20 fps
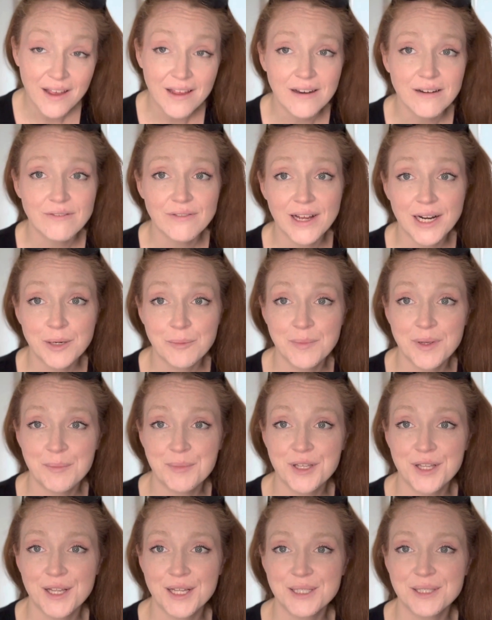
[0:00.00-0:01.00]
In fact, maybe
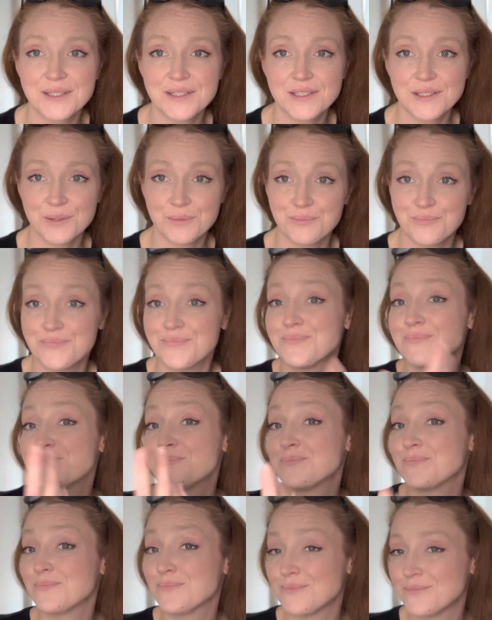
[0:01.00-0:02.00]
that's
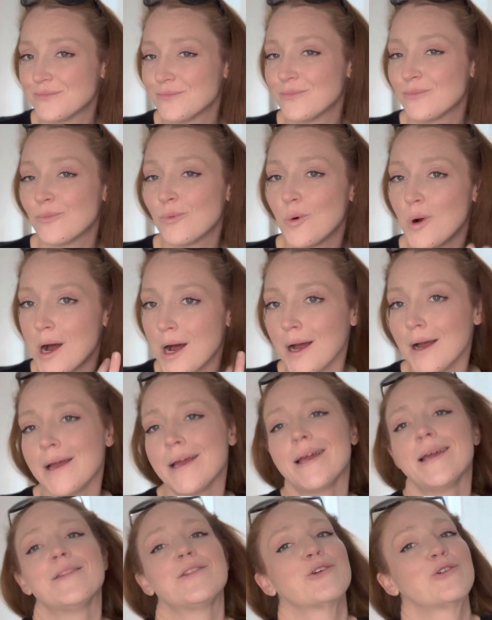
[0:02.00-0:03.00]
why
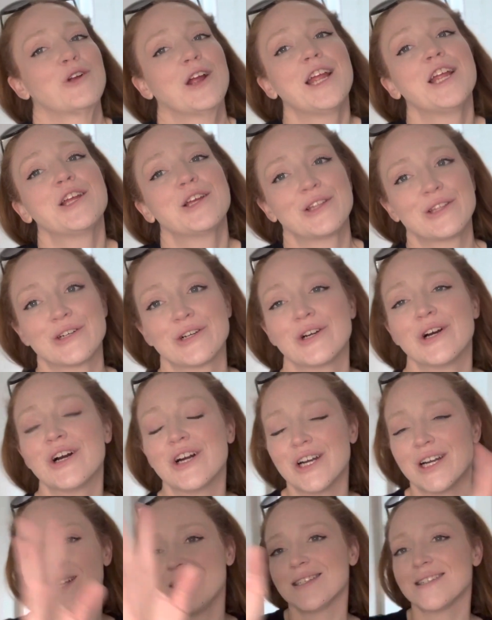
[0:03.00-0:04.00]
in the regular
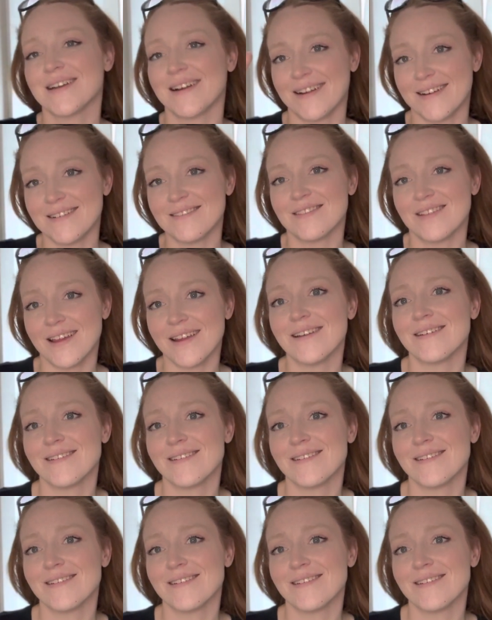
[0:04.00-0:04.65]
card he's kind of like,